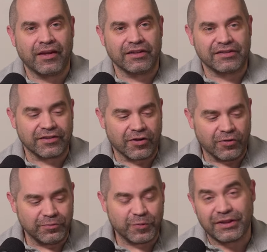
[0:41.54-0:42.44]

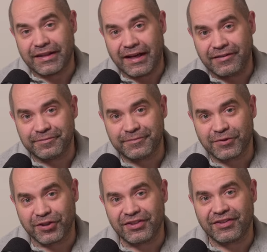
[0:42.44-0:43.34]
So with that,
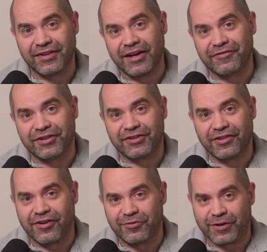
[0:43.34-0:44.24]
let's dive into
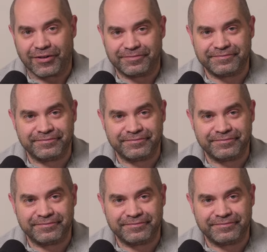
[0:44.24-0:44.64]
the hardware.